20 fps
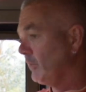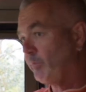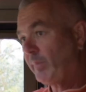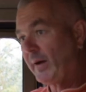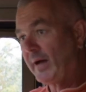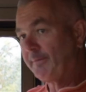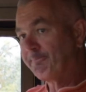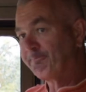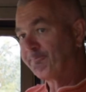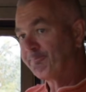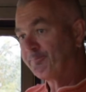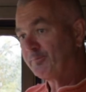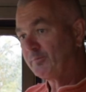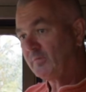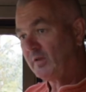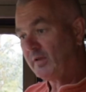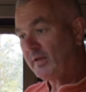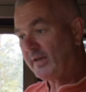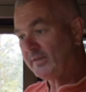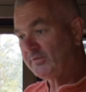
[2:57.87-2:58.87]
But
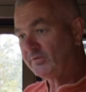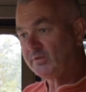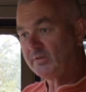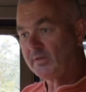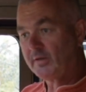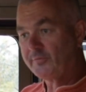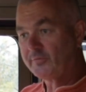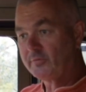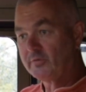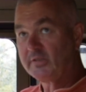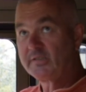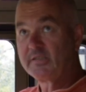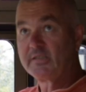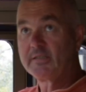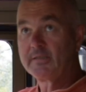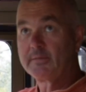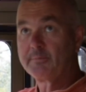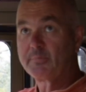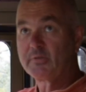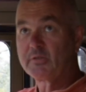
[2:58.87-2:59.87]
that's enough for in
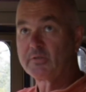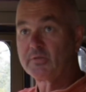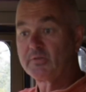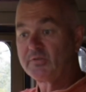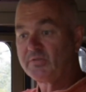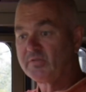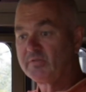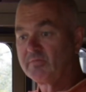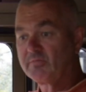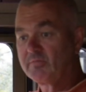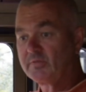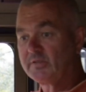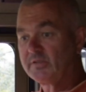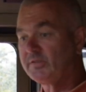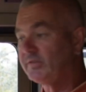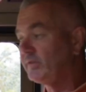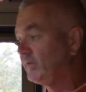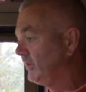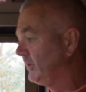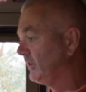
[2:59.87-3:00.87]
here, because
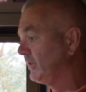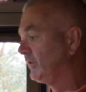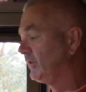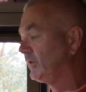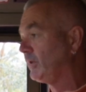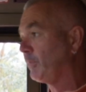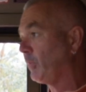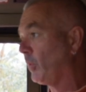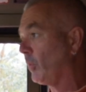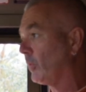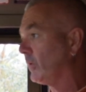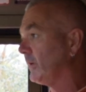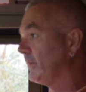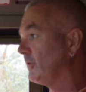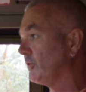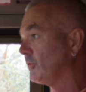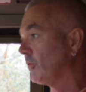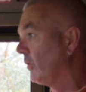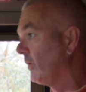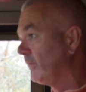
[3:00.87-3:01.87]
this is just the
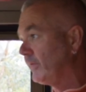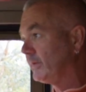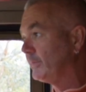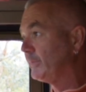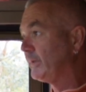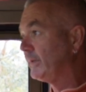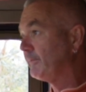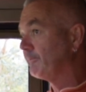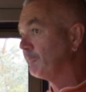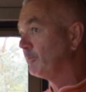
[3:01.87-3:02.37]
boring driving bit.